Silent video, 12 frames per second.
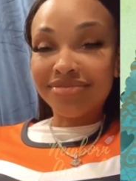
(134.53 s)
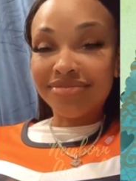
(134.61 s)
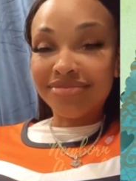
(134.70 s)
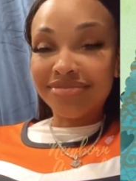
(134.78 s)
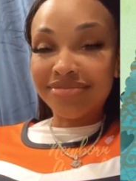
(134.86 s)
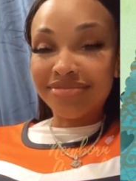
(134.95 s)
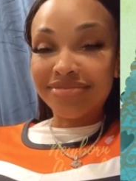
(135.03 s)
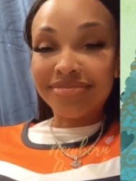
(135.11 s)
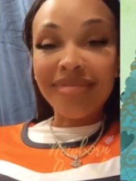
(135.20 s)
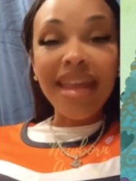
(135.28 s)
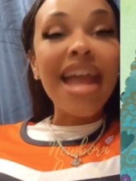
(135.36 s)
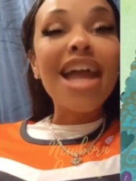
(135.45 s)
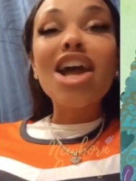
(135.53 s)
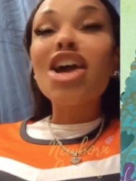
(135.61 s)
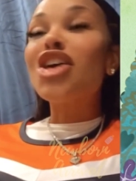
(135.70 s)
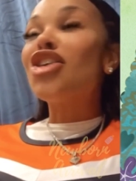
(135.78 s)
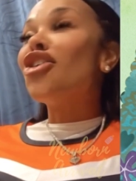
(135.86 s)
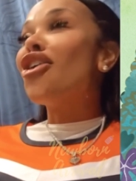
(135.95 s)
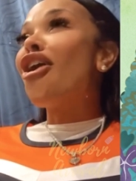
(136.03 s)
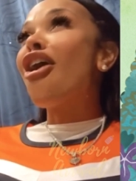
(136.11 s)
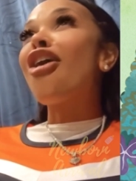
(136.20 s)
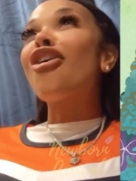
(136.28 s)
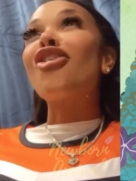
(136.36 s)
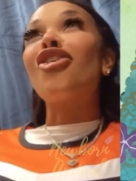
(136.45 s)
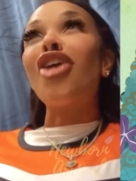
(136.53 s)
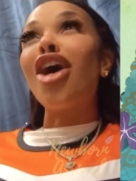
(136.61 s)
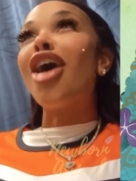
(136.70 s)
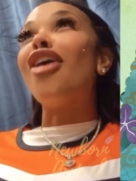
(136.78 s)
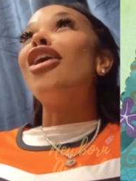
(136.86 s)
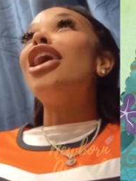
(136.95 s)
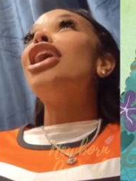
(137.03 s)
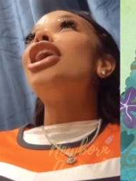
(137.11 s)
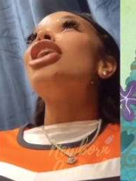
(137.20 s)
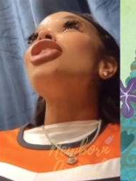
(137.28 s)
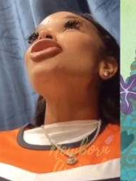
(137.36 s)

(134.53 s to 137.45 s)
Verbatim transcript: Uncle Uncle Hubby, because Girl, baby,